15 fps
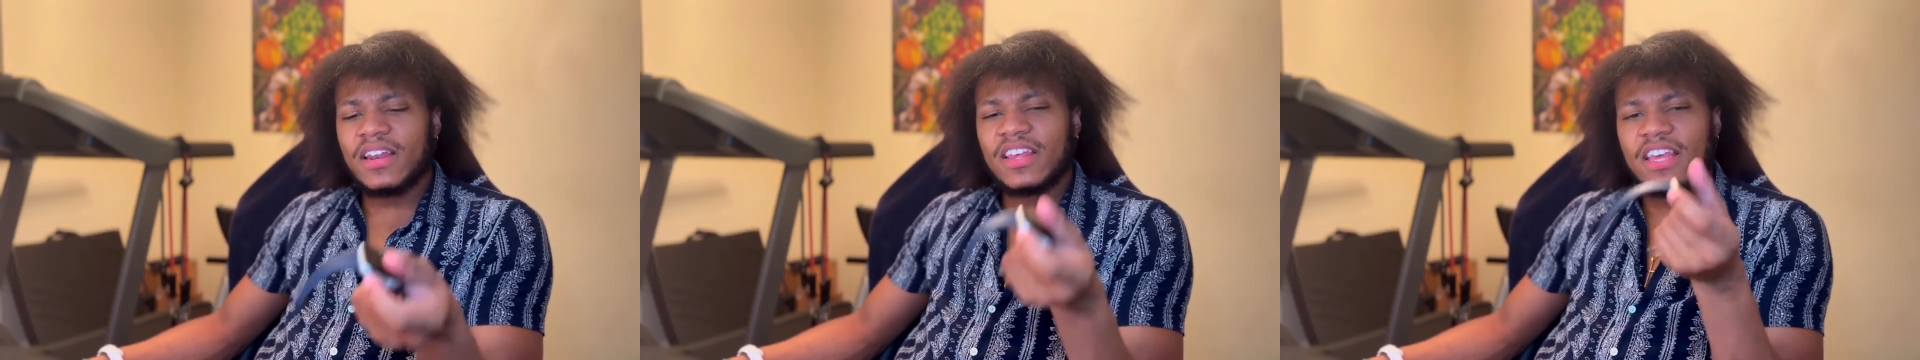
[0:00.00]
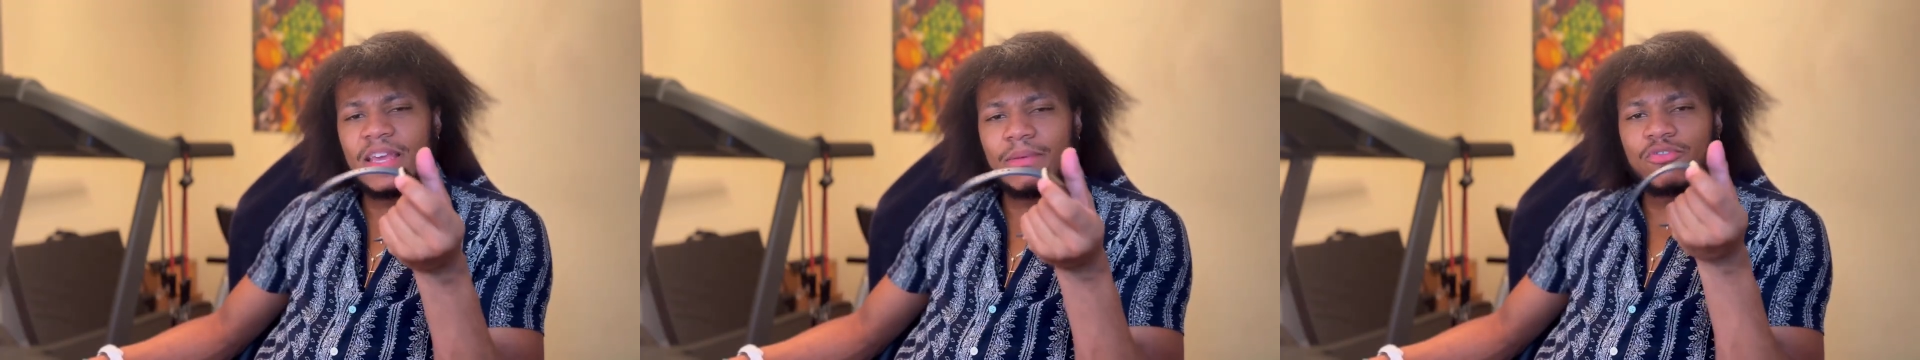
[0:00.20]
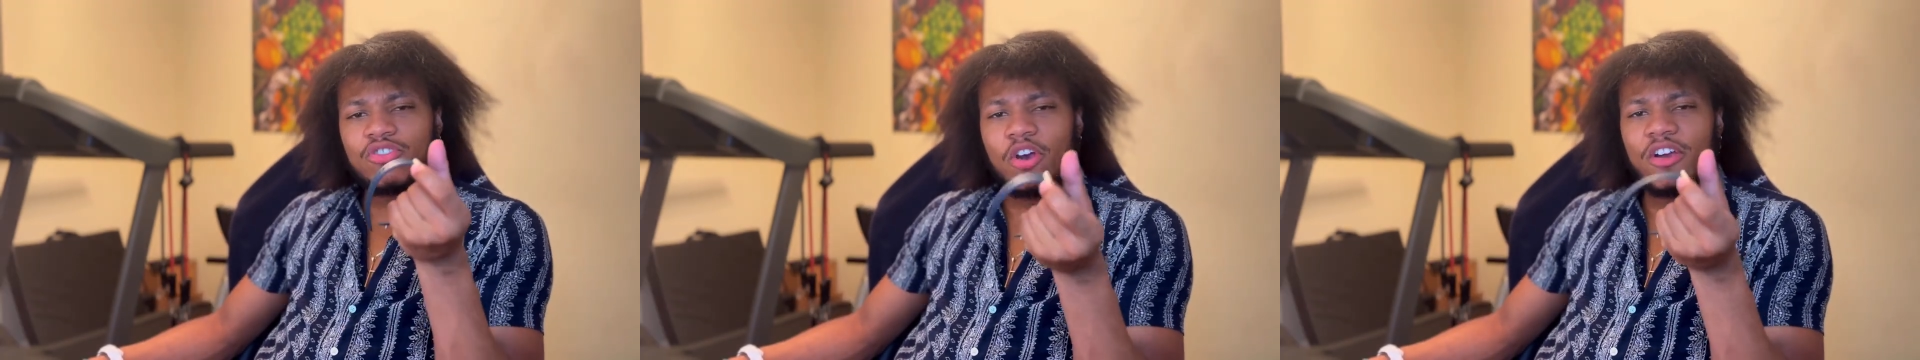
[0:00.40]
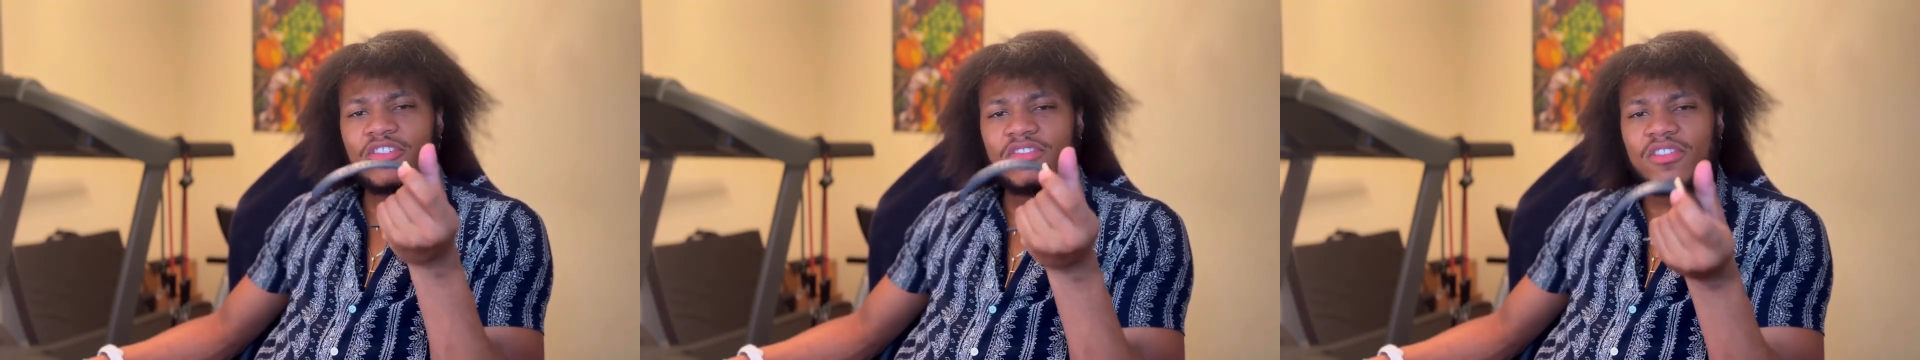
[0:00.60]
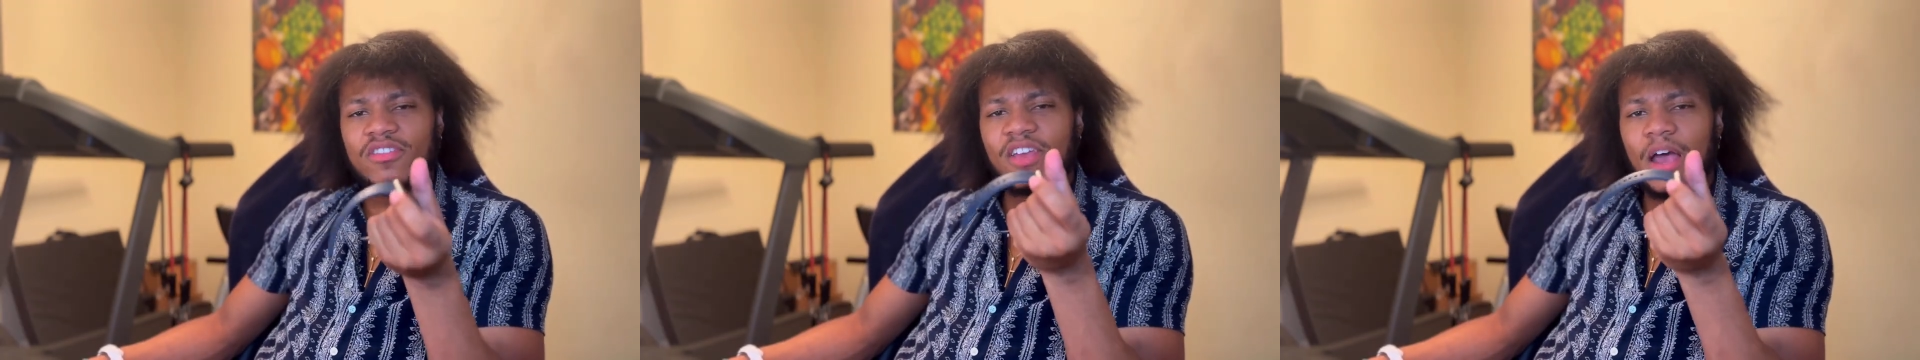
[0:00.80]
and keep
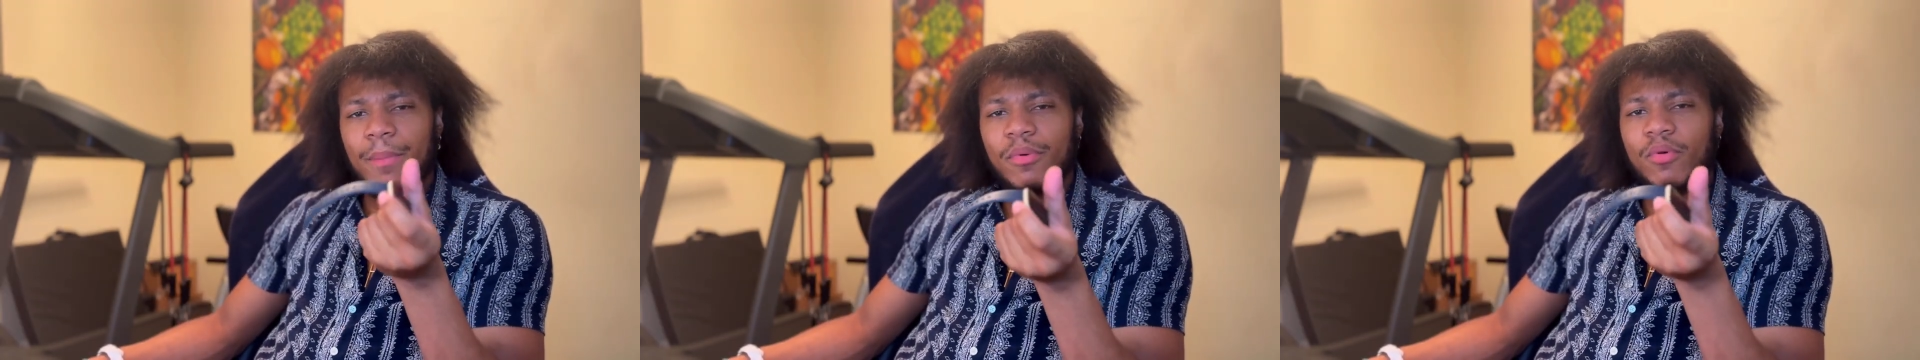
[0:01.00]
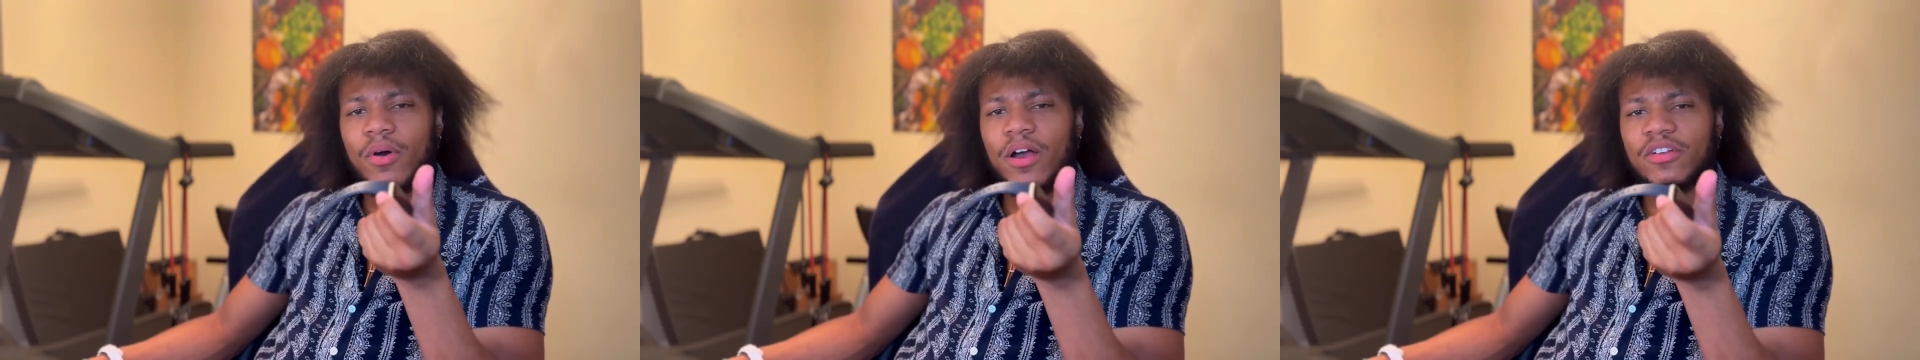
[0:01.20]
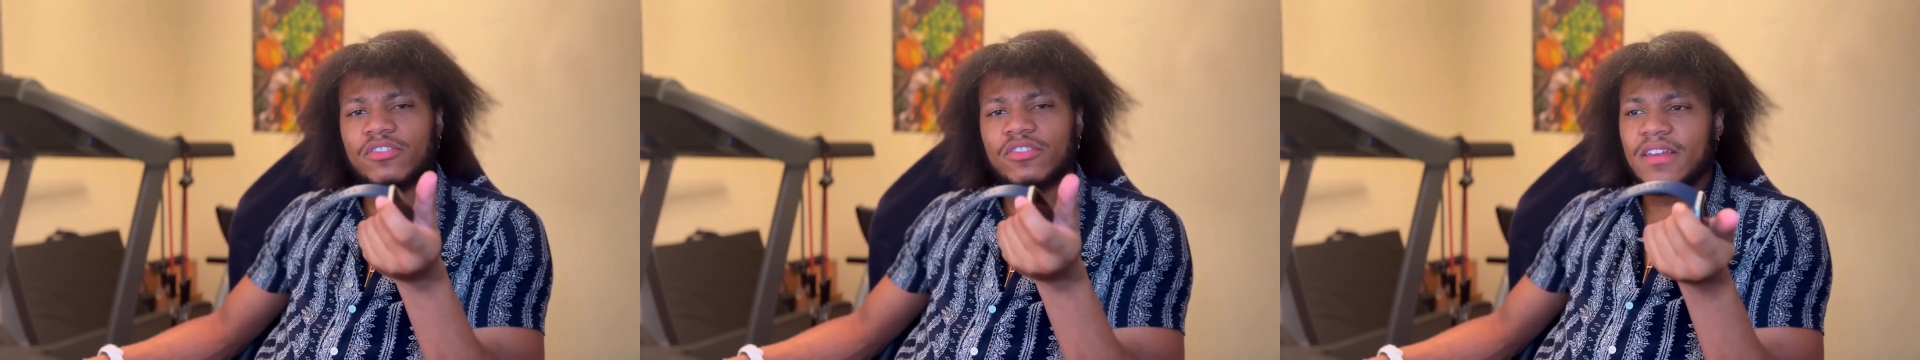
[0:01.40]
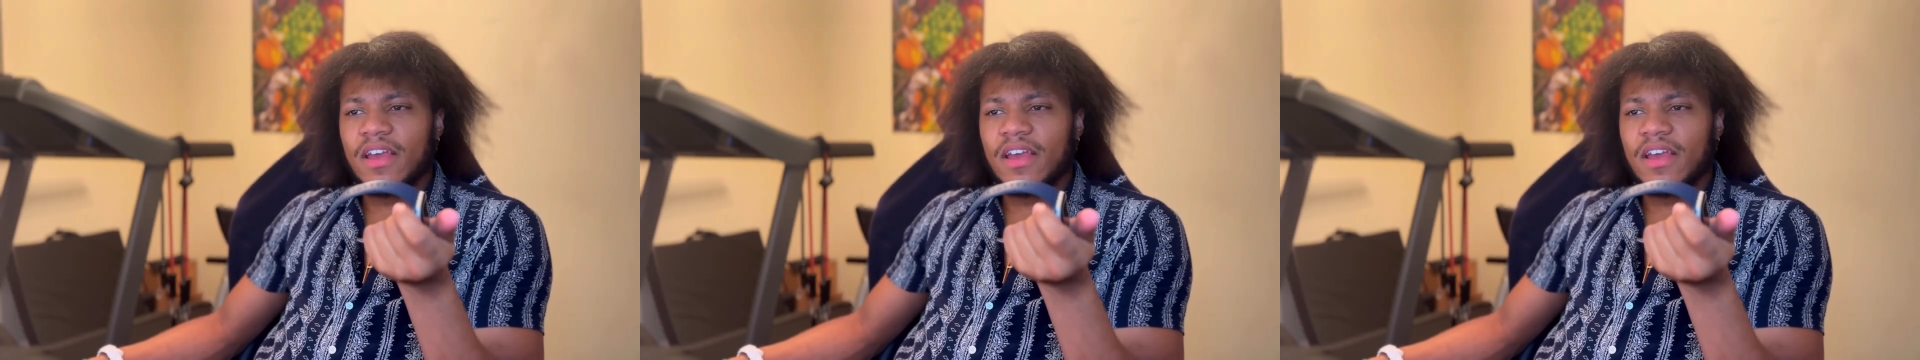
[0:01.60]
charging this Apple Watch.